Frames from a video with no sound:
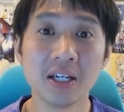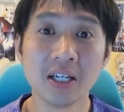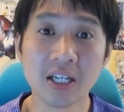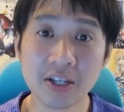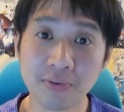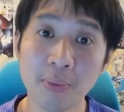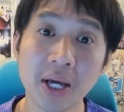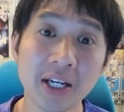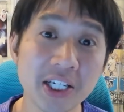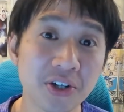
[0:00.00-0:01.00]
He probably
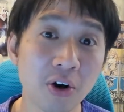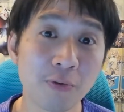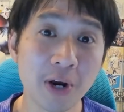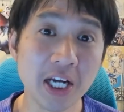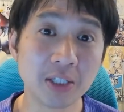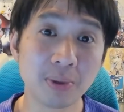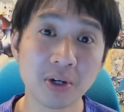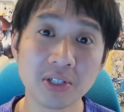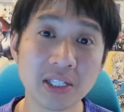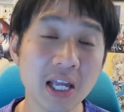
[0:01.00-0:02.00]
unleashed a lot of rage
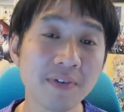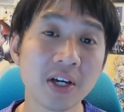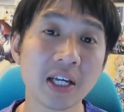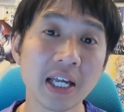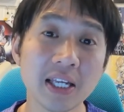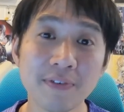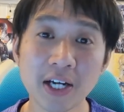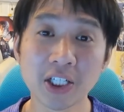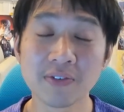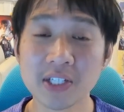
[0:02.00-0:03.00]
because he's never going to get the
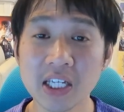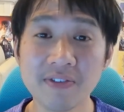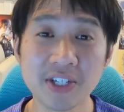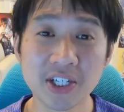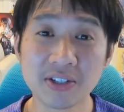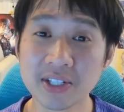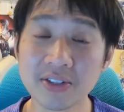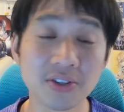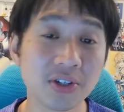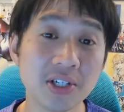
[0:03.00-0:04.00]
affection of a Stevie G, because he's not
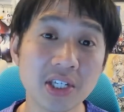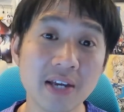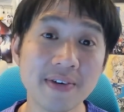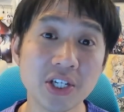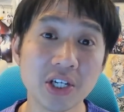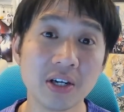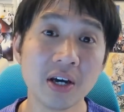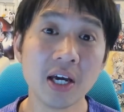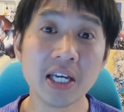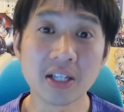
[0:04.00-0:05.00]
as good as Stevie G.
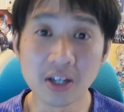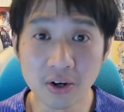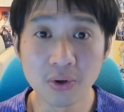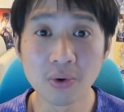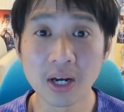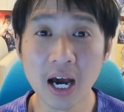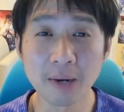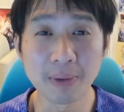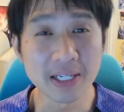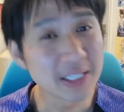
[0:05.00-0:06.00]
He's a local lad,
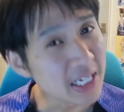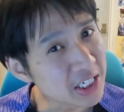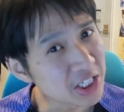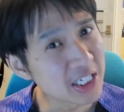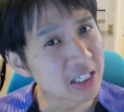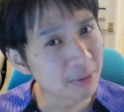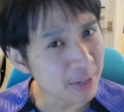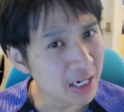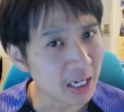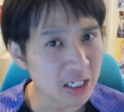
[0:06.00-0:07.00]
but it's just his
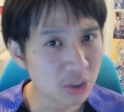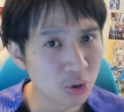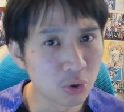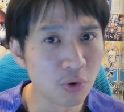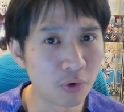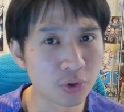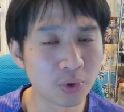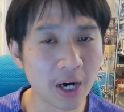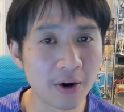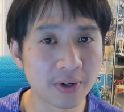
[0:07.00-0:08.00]
demeanour, his too cool for school
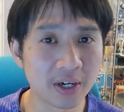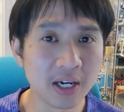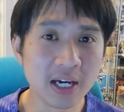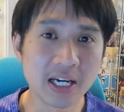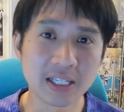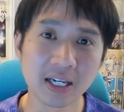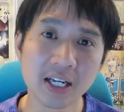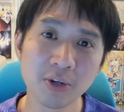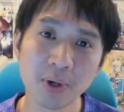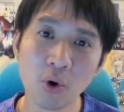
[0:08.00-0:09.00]
character. He's a
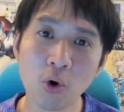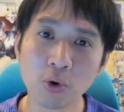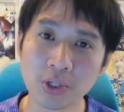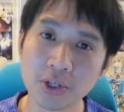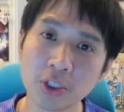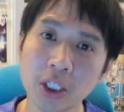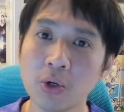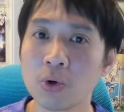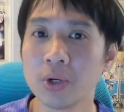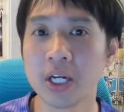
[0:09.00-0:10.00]
little bit awkward, socially
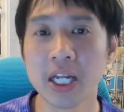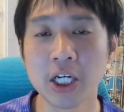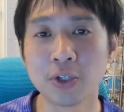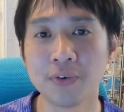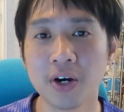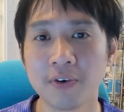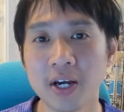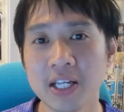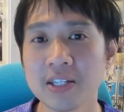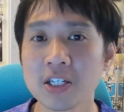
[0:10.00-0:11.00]
awkward, and an introvert, right?
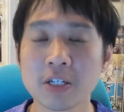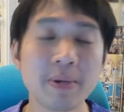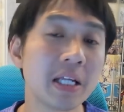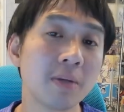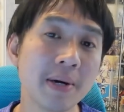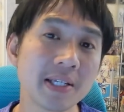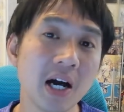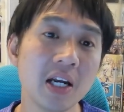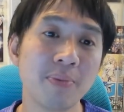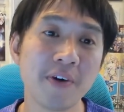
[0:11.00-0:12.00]
He doesn't speak the best
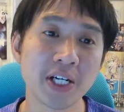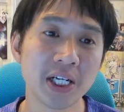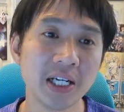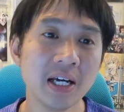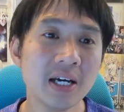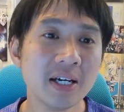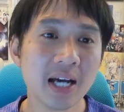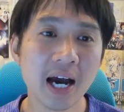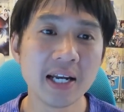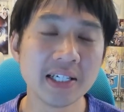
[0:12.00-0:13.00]
either professionally,
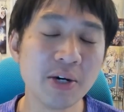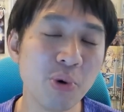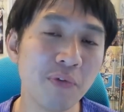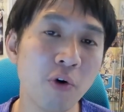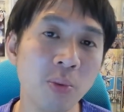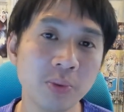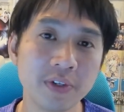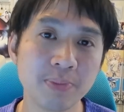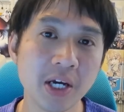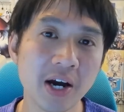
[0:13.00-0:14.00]
and he's ill-informed with his
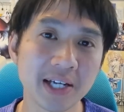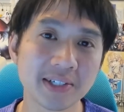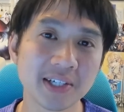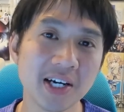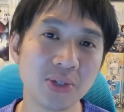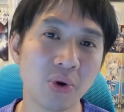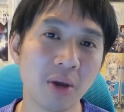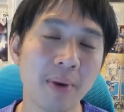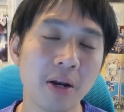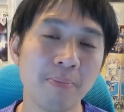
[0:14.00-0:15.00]
PI exercise, talking
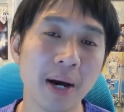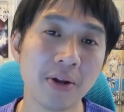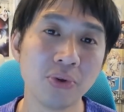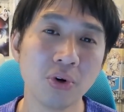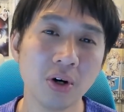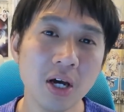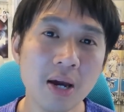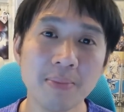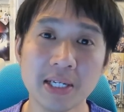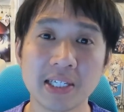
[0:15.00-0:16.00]
about the Ballon d'Or.
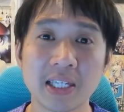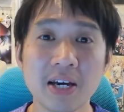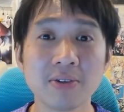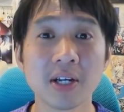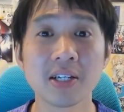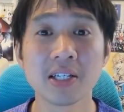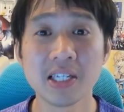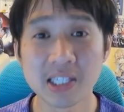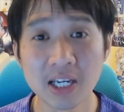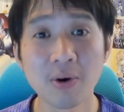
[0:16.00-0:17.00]
But he's still
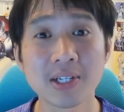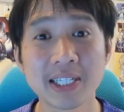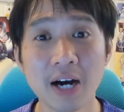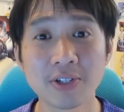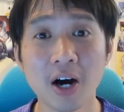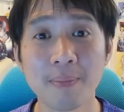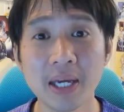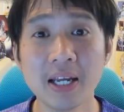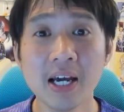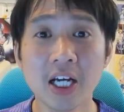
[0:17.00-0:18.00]
our Scouts
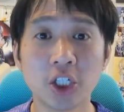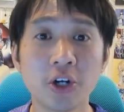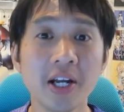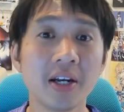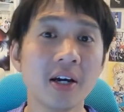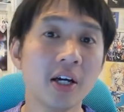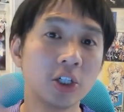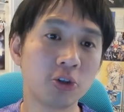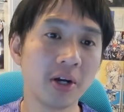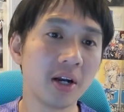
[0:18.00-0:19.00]
heartbeat. Trent,
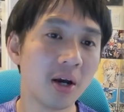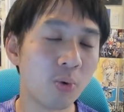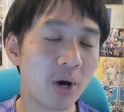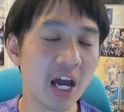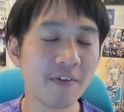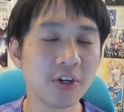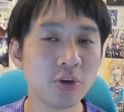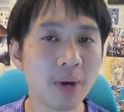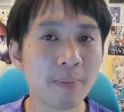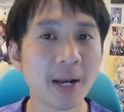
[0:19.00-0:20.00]
wherever you
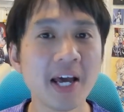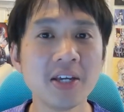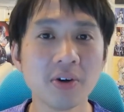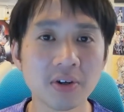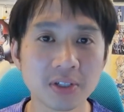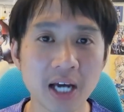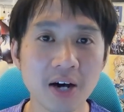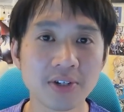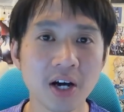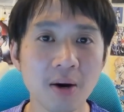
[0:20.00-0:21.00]
may play, you're
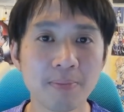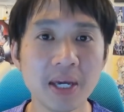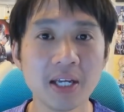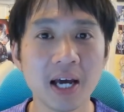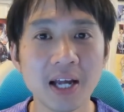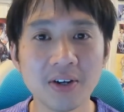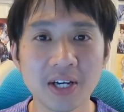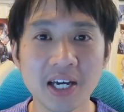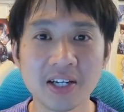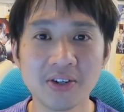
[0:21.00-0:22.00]
Scouts heartbeat, and you're
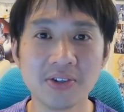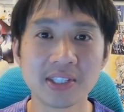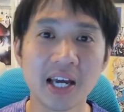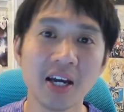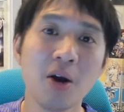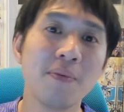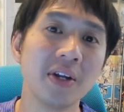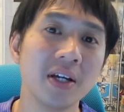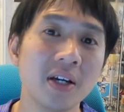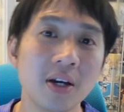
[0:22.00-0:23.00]
here to stay,
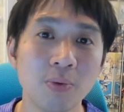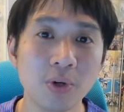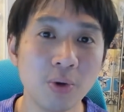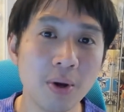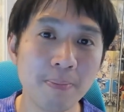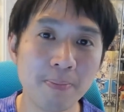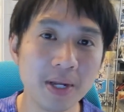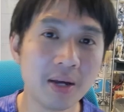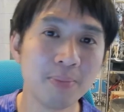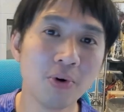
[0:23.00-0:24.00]
hopefully. When you whip in
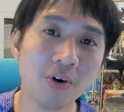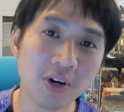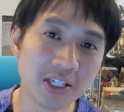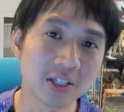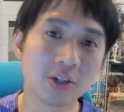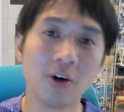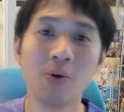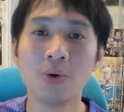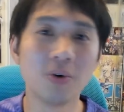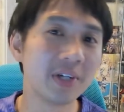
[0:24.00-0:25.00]
the ball, it's a
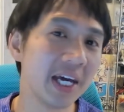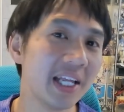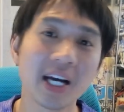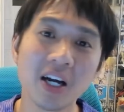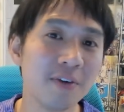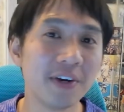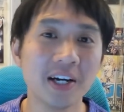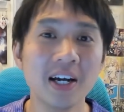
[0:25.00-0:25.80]
goal all day, that kind of thing.